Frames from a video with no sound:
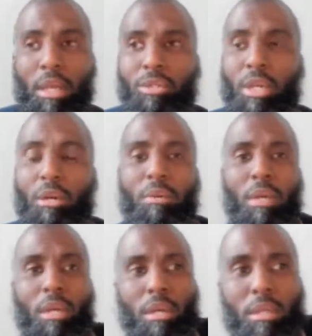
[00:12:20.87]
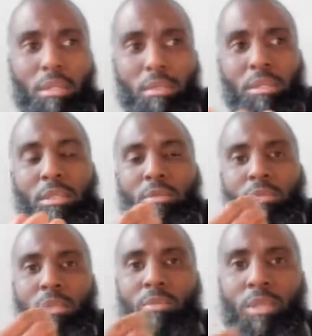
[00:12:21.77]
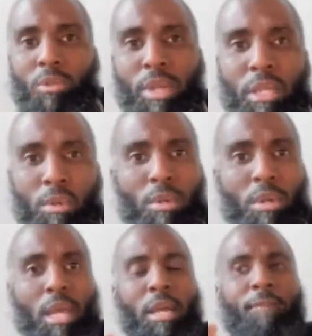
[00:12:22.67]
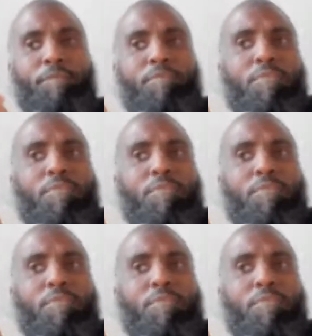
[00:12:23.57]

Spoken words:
So when you read the Quran